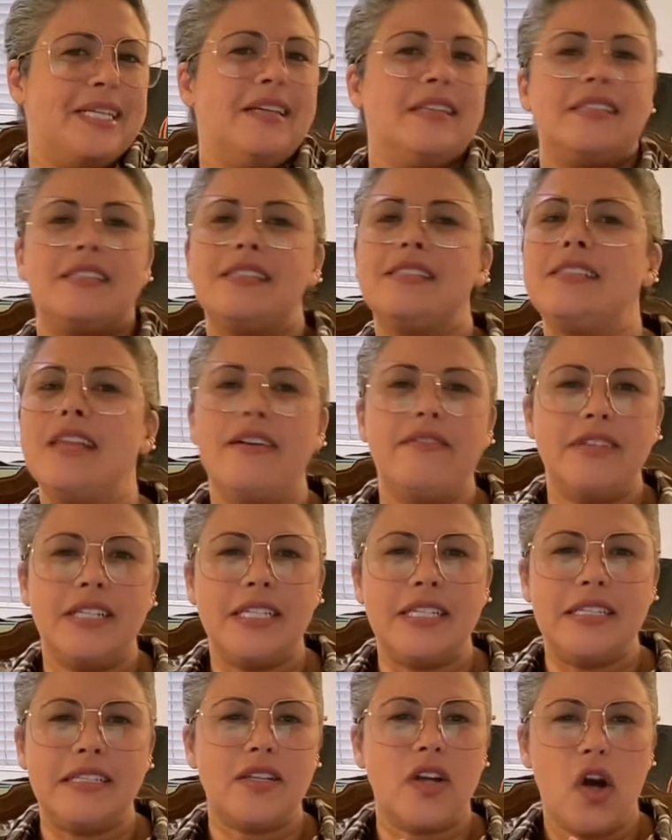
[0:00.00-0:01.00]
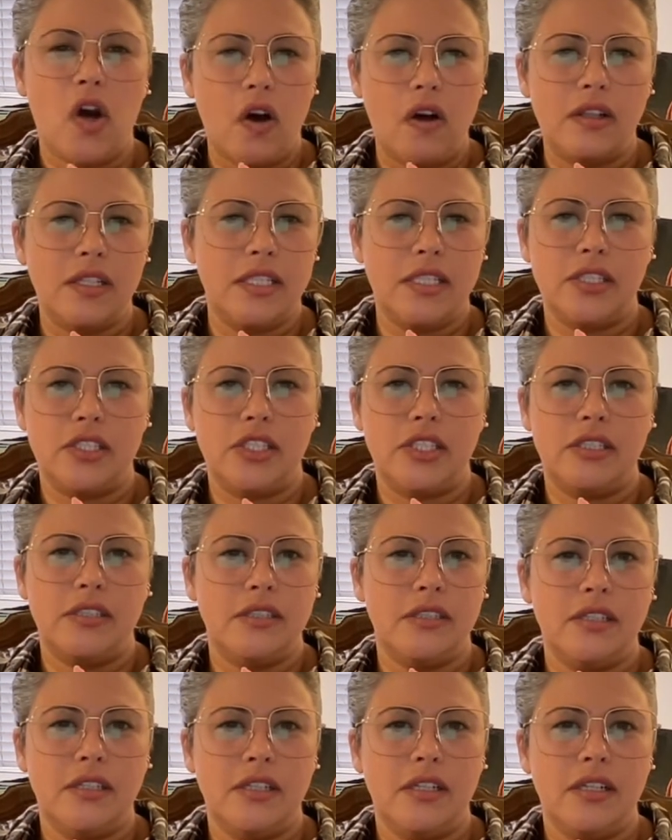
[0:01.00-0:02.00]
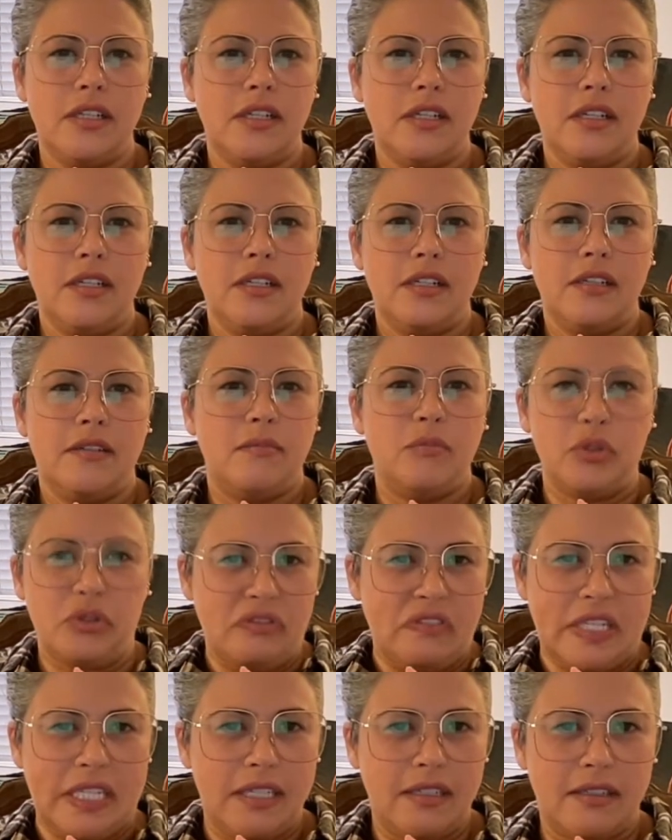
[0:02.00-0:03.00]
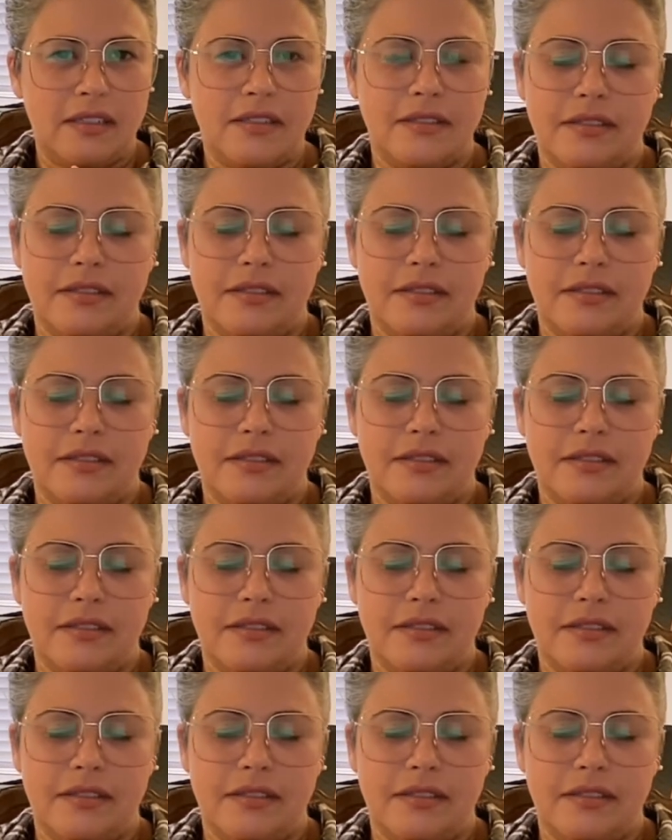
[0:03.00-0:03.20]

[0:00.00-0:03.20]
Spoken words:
70s college movie.